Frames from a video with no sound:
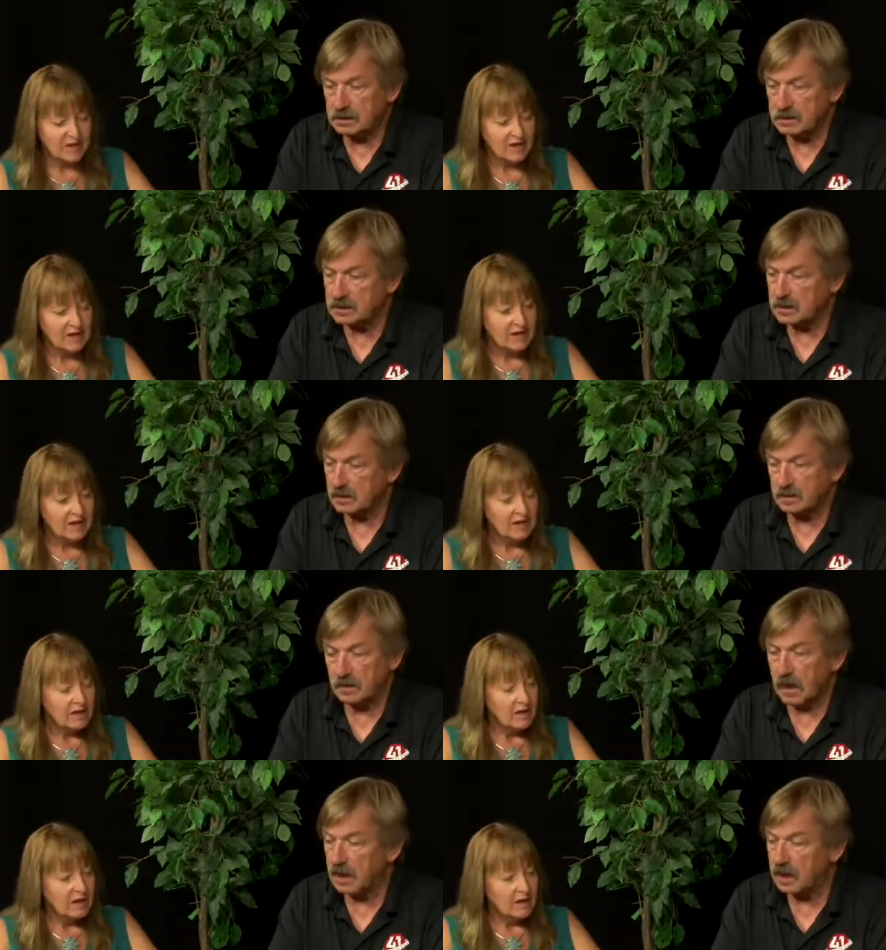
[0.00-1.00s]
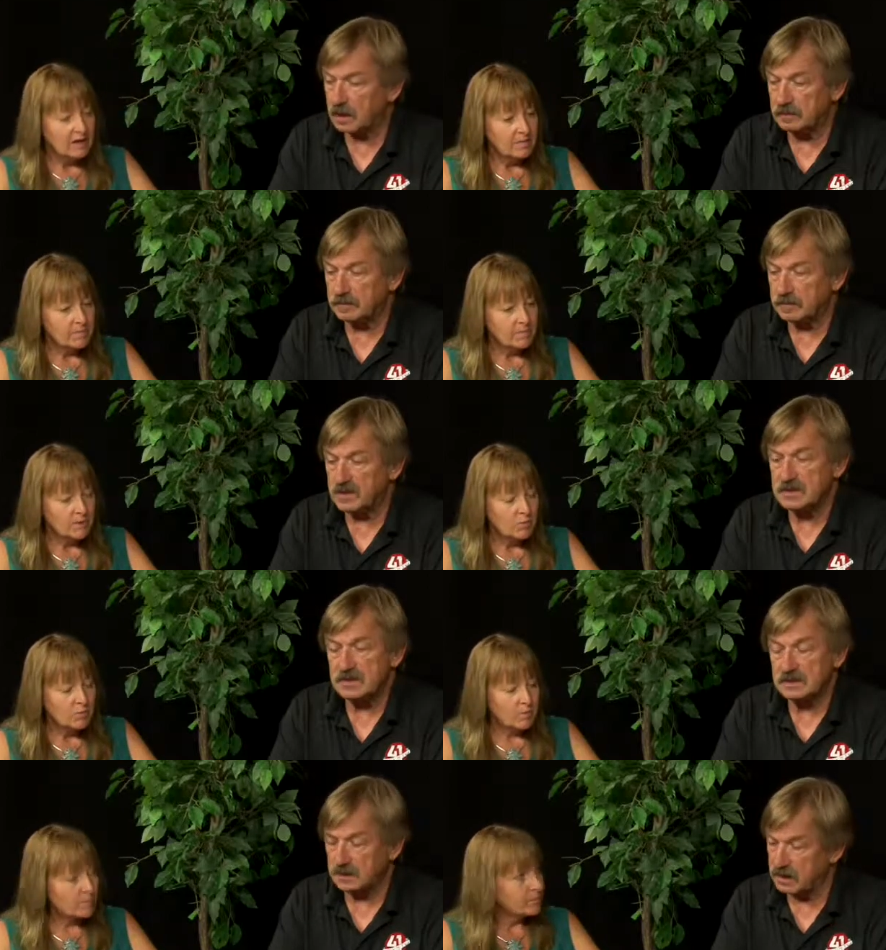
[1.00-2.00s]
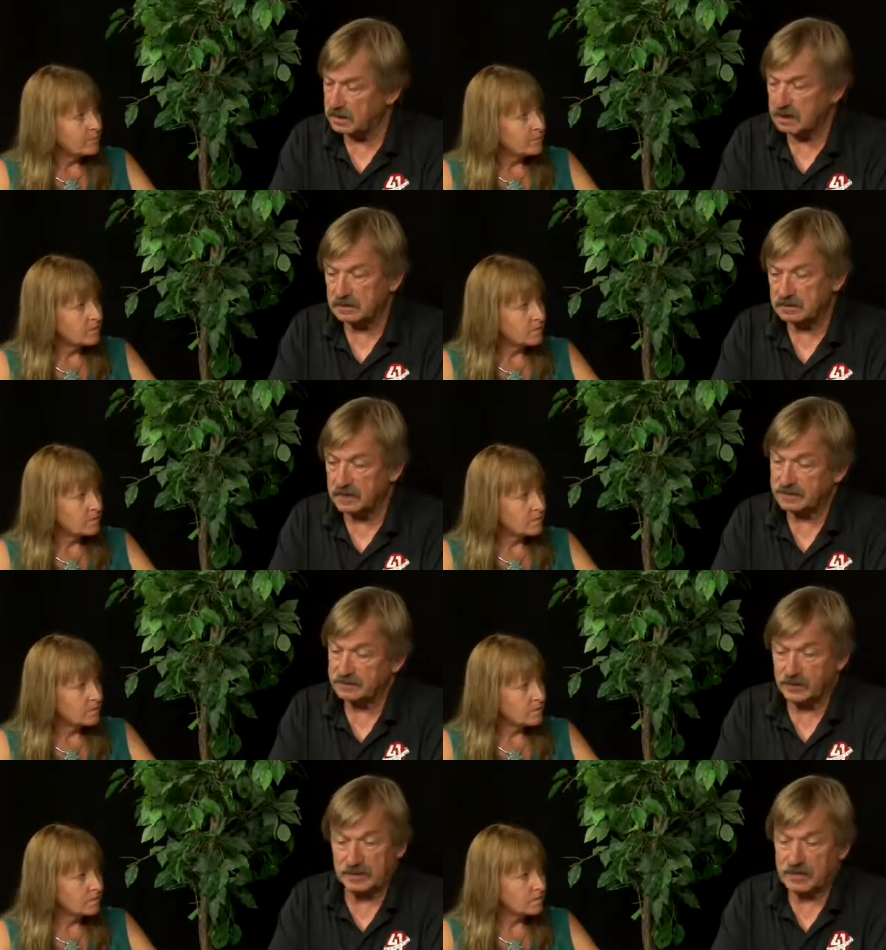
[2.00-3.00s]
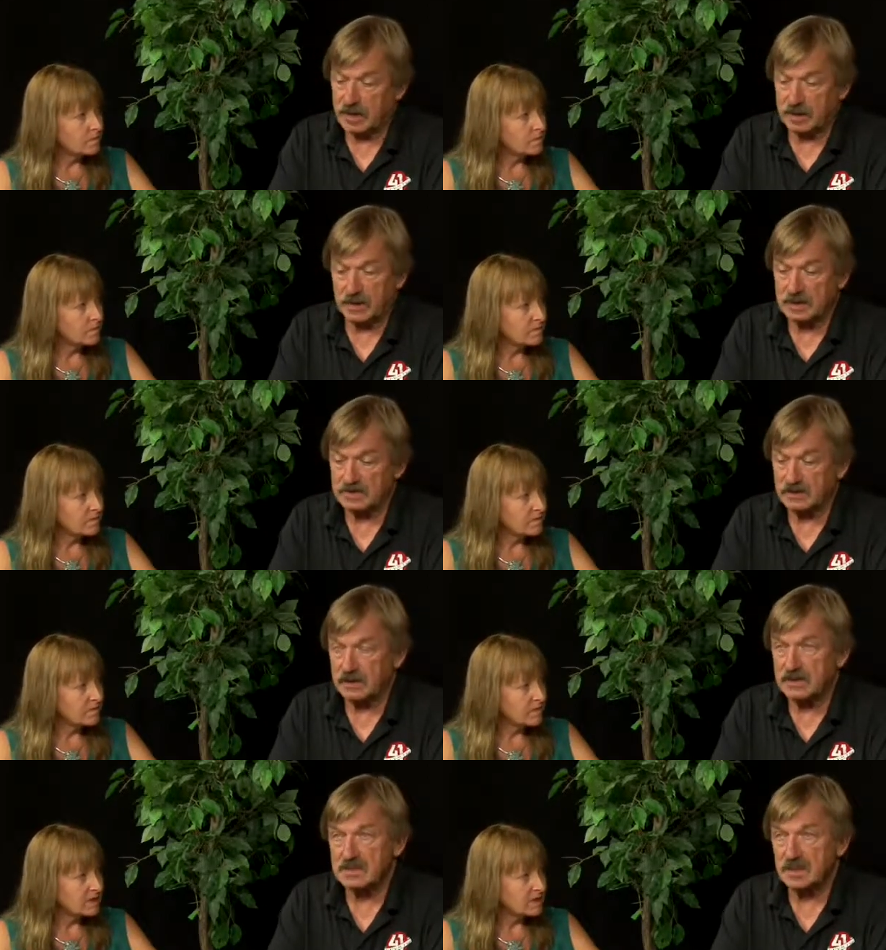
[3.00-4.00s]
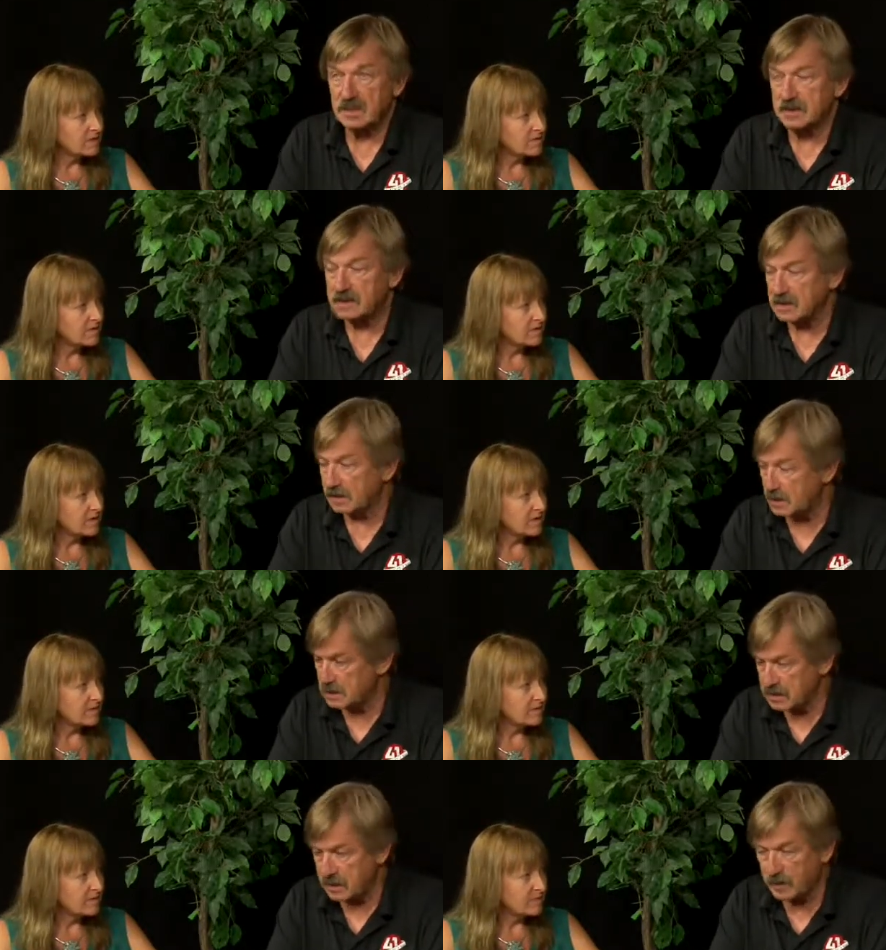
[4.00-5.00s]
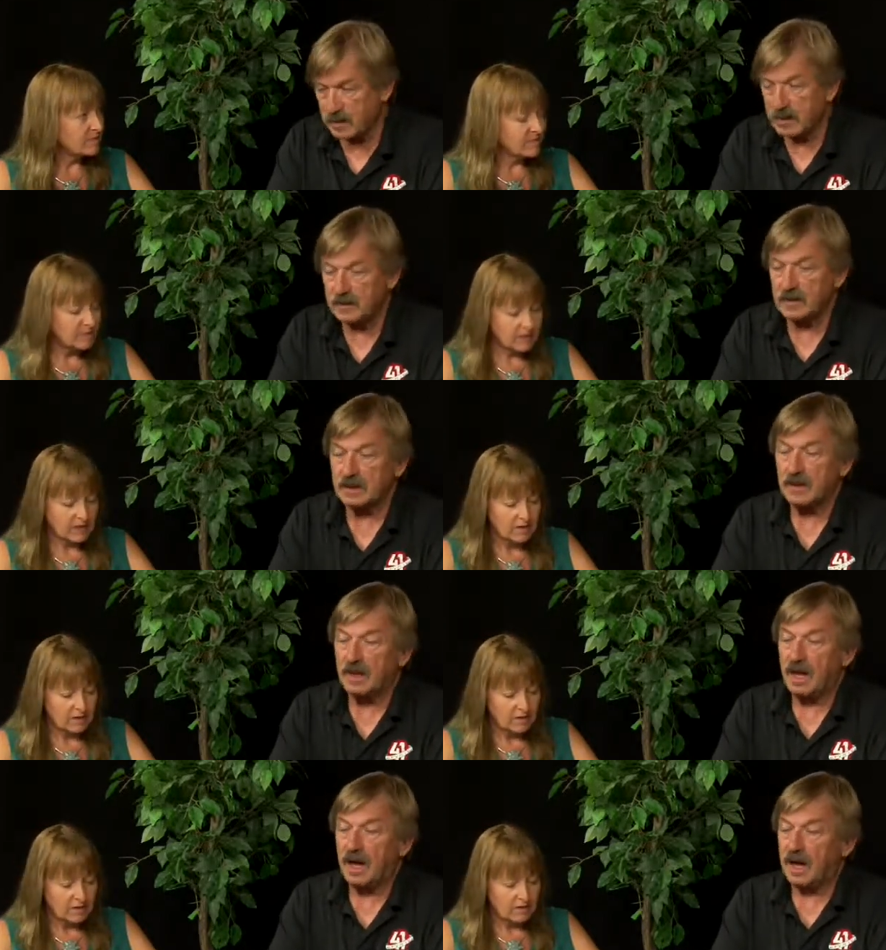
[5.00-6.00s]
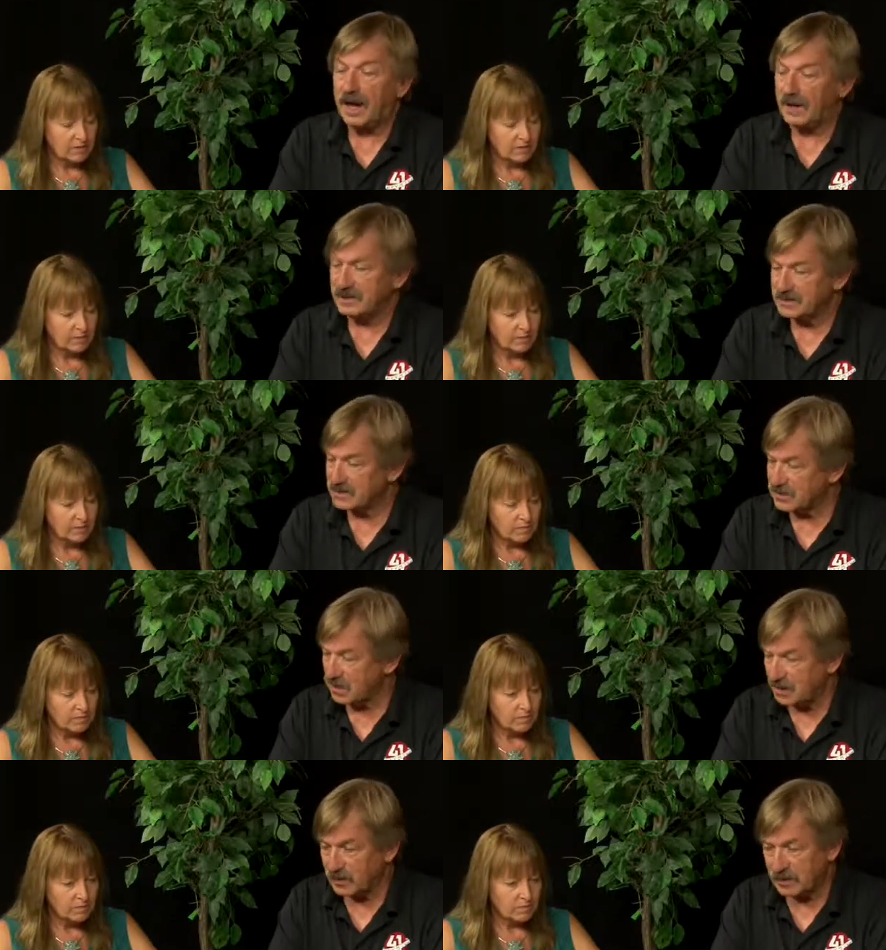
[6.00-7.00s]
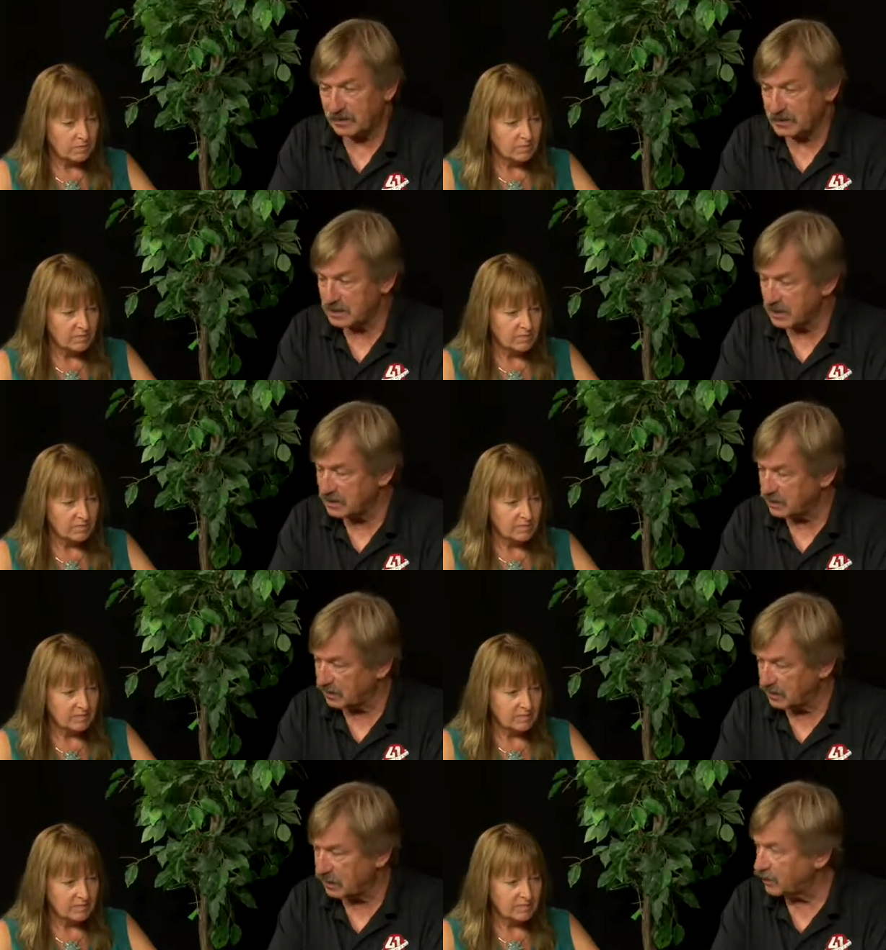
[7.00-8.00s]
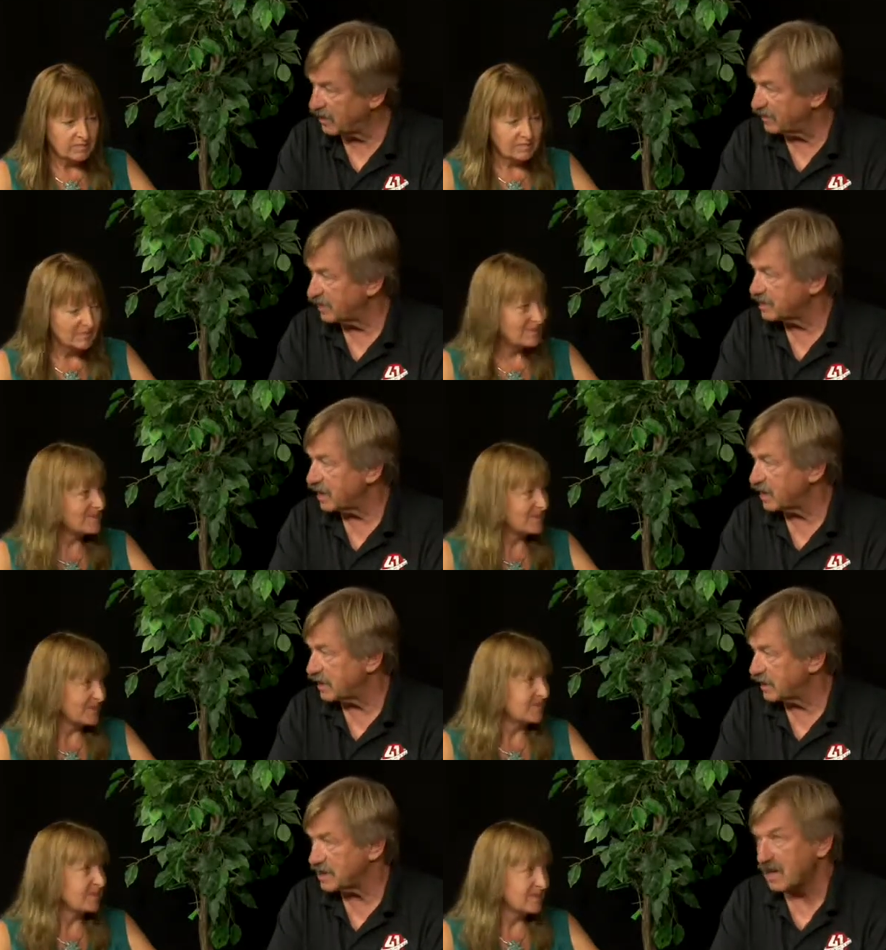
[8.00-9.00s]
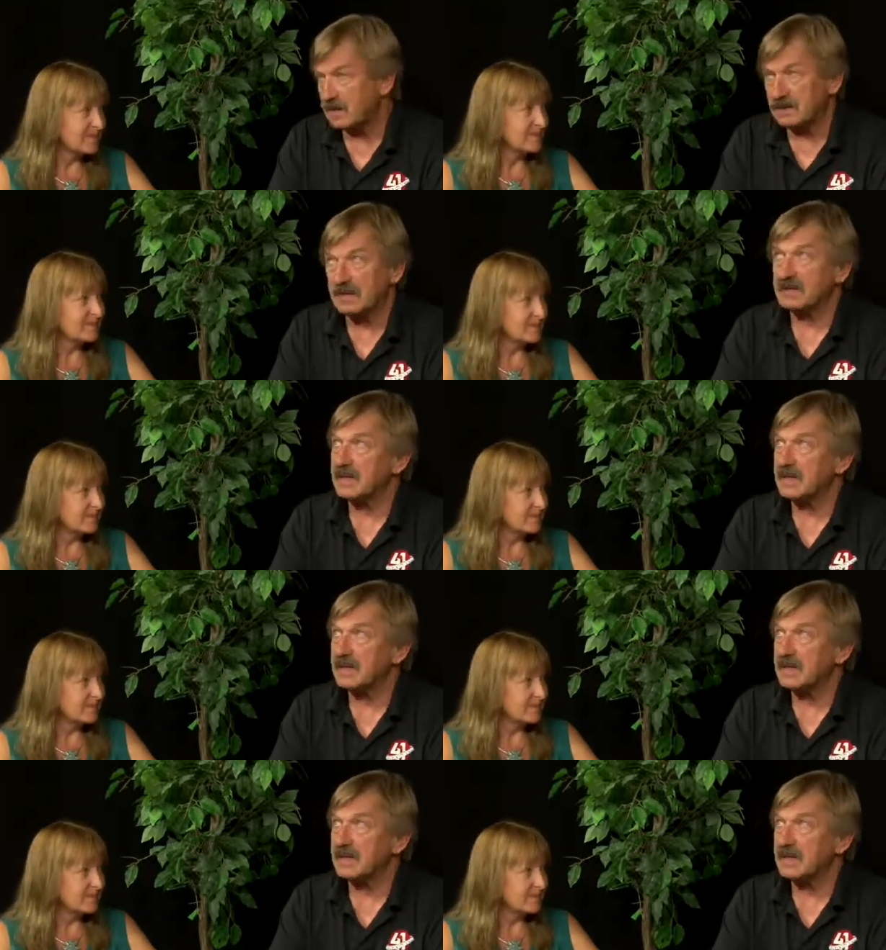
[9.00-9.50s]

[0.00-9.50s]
Speaker 1: So, so um, this is yeah, like you know, we've been talking about. It's very exciting. It's a long time in coming. I saw it when it was nice and green when I first came into town, like